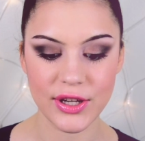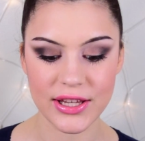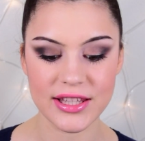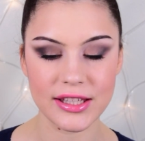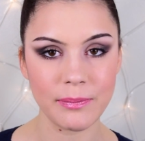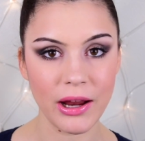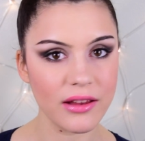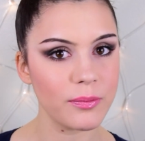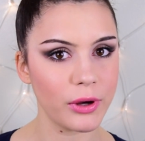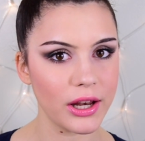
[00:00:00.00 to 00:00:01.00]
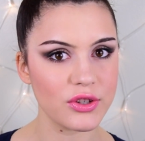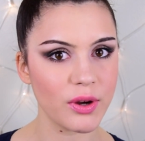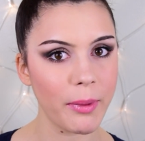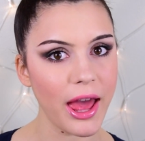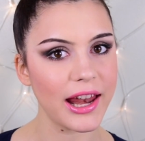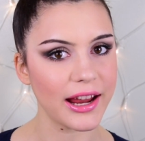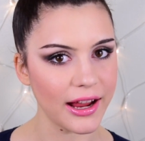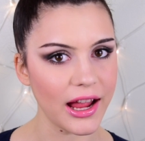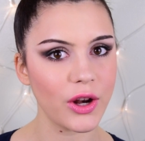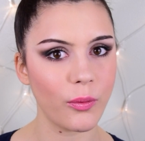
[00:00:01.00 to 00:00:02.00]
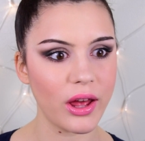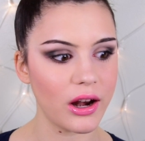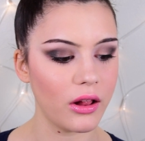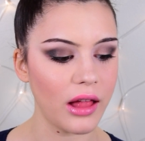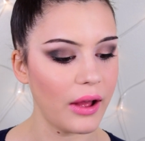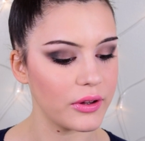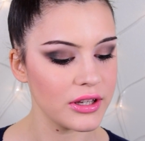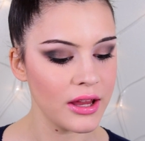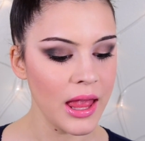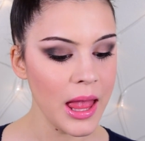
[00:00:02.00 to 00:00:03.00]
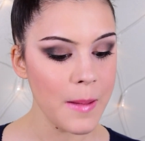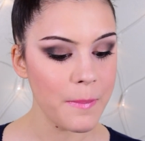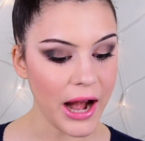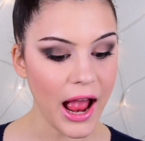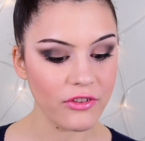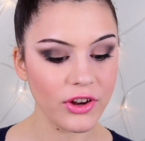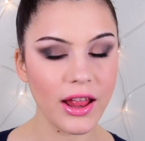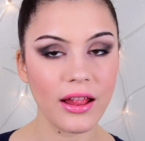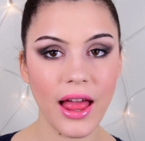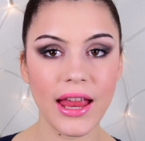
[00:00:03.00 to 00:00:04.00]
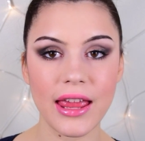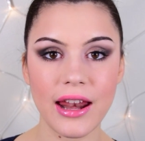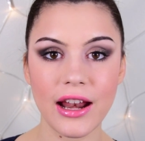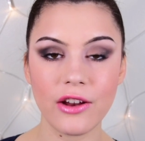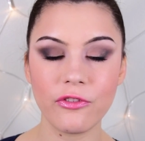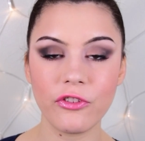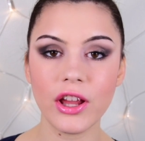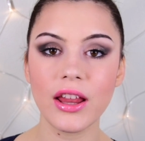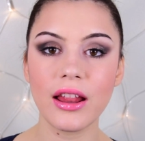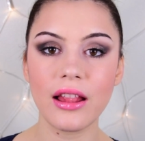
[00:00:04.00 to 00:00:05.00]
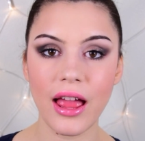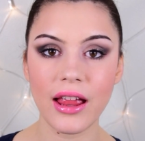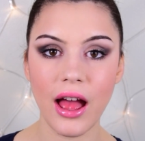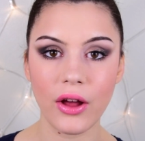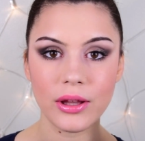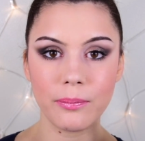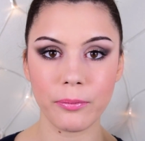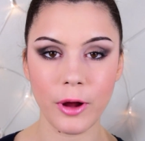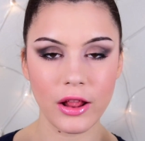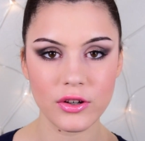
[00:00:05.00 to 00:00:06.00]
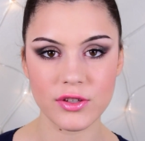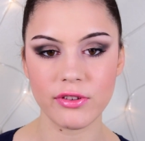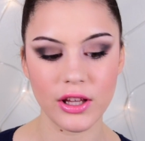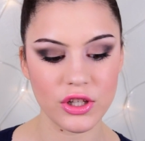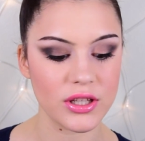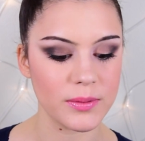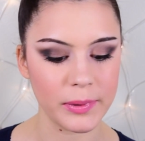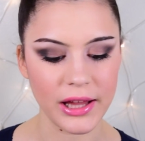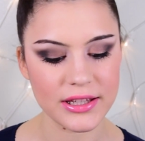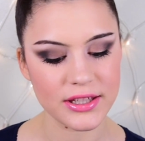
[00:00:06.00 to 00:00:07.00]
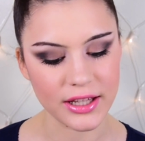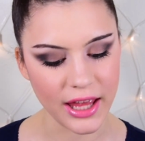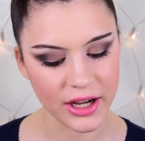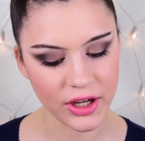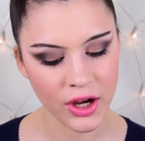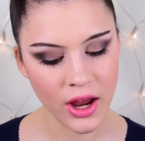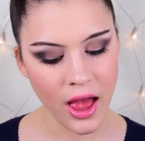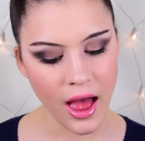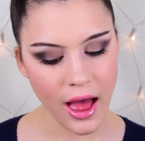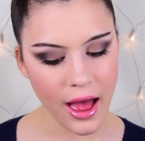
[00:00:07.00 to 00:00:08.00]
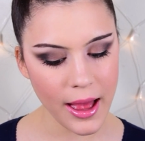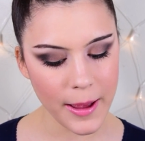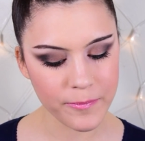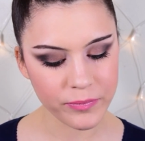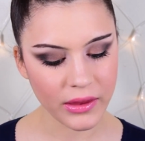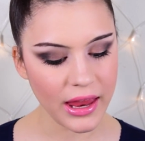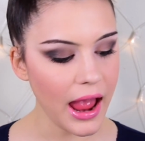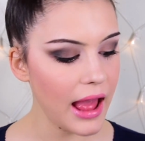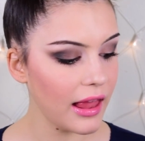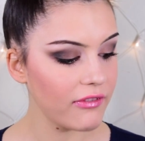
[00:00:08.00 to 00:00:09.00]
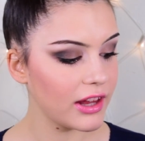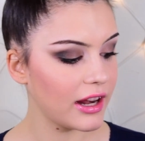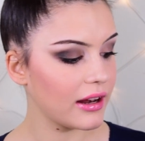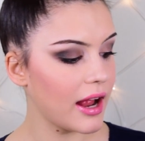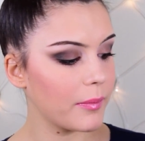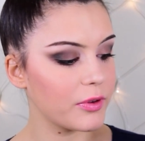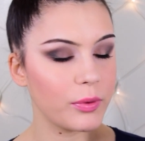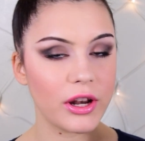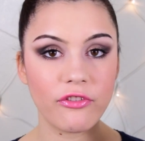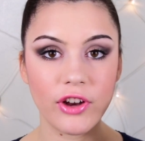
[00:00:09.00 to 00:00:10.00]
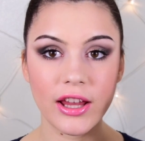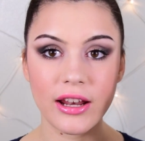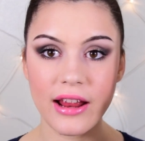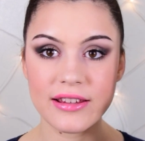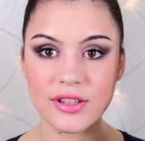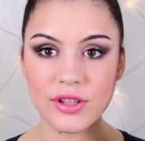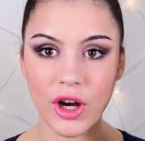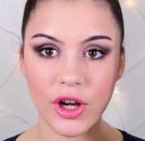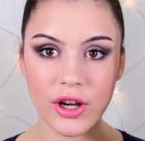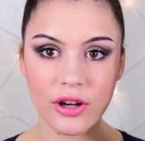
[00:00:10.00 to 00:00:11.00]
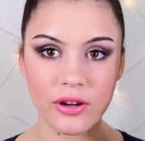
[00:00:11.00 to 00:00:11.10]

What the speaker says: you can see, mine is pretty dramatic. I kind of went all out. But I really like it, and I really like how the colors really just blend together. I love that it comes with a really nice dark